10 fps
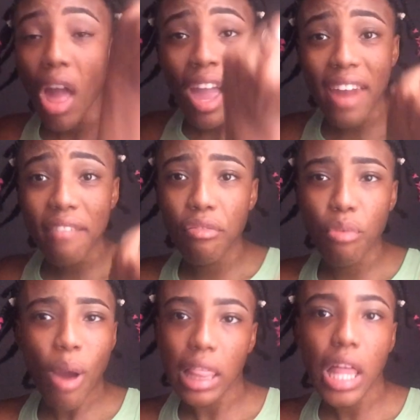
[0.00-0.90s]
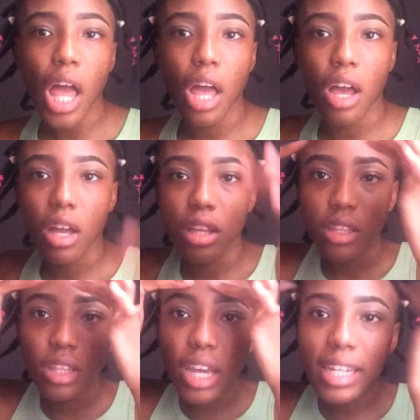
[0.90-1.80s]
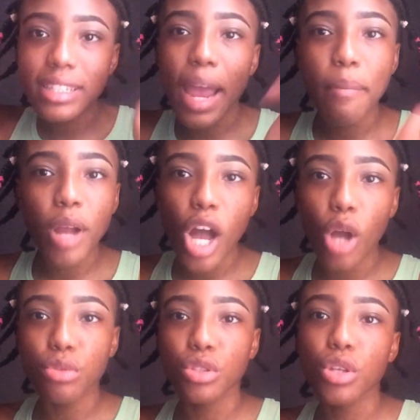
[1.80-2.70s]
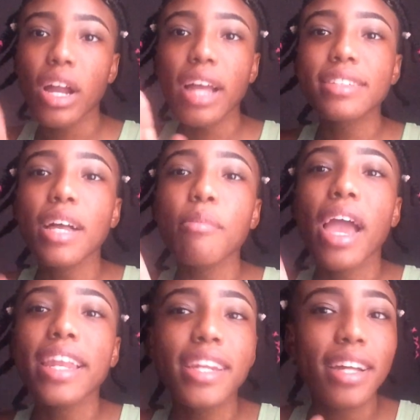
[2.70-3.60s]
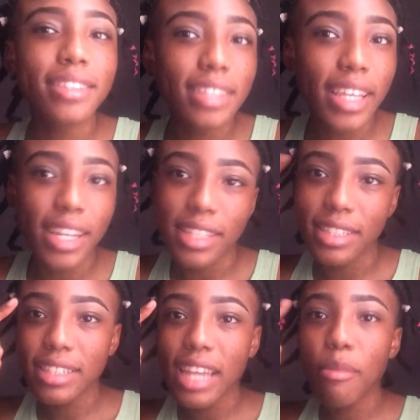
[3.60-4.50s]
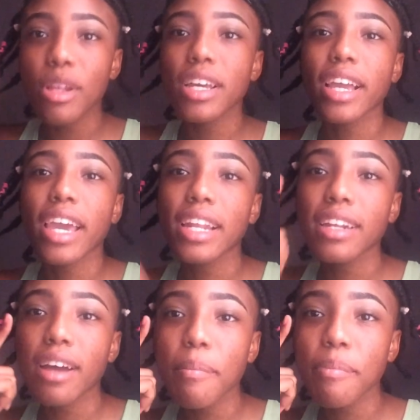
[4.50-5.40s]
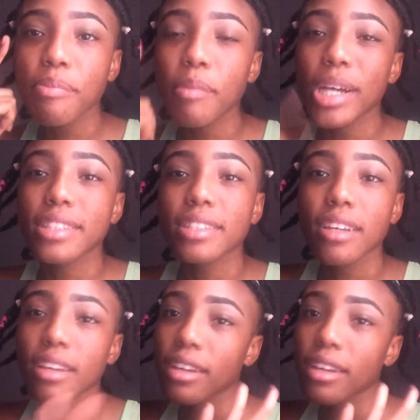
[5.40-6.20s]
And voila. Look at his eyebrows. Y'all can't tell me I did not slay this. This eyebrow looking kind of dumb, but